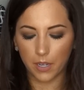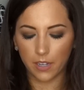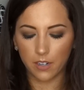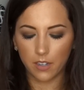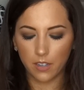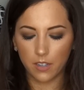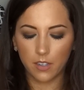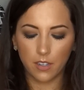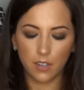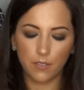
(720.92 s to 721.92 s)
but
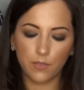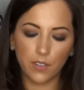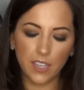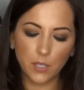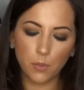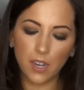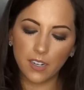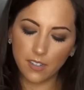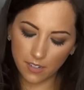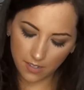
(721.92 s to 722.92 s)
for this
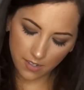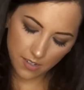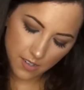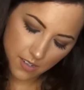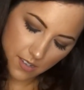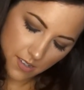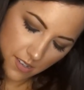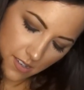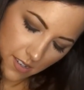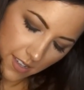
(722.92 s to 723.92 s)
one,
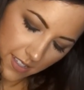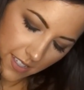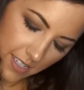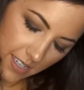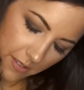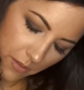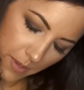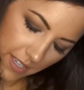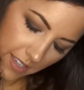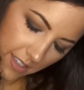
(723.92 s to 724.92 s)
let's see, we
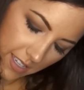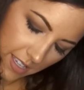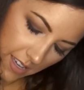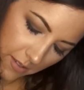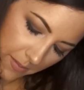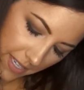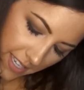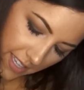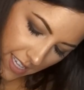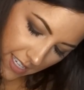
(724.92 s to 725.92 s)
might get lucky. We might
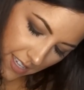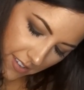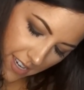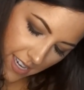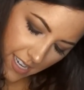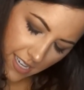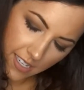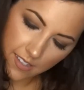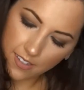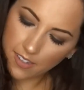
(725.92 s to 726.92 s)
get lucky, you
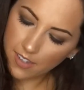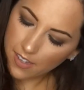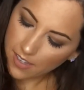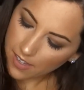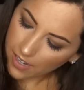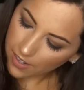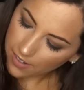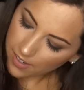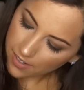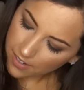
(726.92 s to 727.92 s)
guys. I
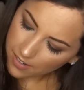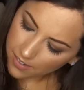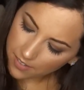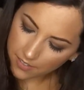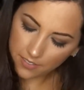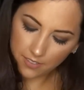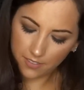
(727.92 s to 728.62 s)
don't know.